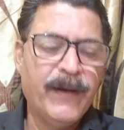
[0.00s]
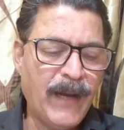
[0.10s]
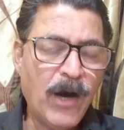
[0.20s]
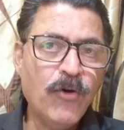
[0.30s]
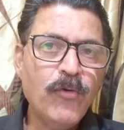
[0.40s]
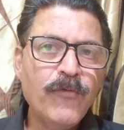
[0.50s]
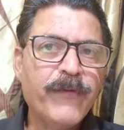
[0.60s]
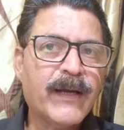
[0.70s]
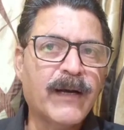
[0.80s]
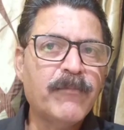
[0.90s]
Now
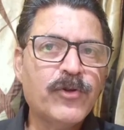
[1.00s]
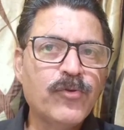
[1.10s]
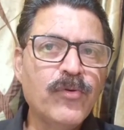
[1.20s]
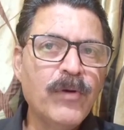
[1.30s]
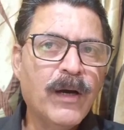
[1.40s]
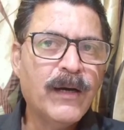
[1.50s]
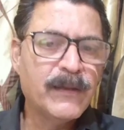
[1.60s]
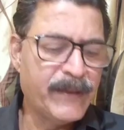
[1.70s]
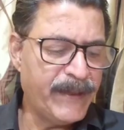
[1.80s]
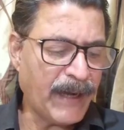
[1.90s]
we come to
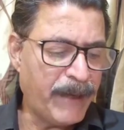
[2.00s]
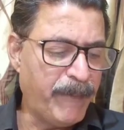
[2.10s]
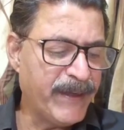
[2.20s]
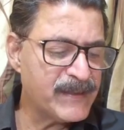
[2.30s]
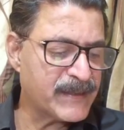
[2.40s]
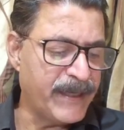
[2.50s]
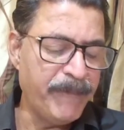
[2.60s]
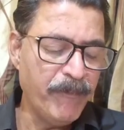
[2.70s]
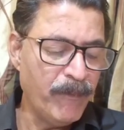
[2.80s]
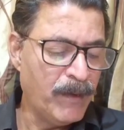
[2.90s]
the rhyming
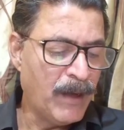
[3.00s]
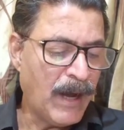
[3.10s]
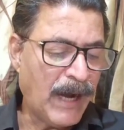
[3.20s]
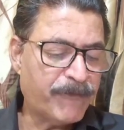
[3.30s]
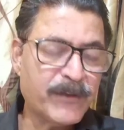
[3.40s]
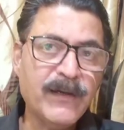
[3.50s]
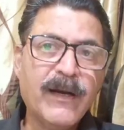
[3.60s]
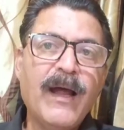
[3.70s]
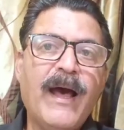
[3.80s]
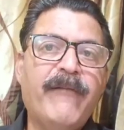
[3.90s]
scheme.
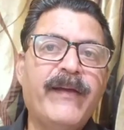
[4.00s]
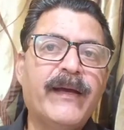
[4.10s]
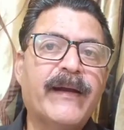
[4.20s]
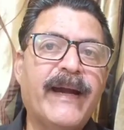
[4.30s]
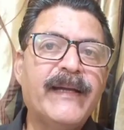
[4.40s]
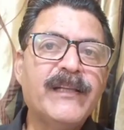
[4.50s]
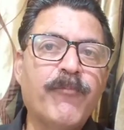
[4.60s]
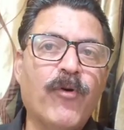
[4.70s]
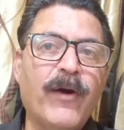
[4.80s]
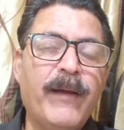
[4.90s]
After having read the
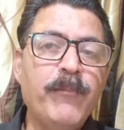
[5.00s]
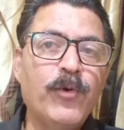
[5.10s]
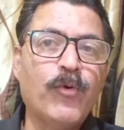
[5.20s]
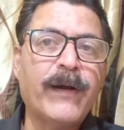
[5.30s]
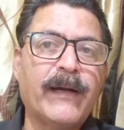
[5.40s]
poem, you would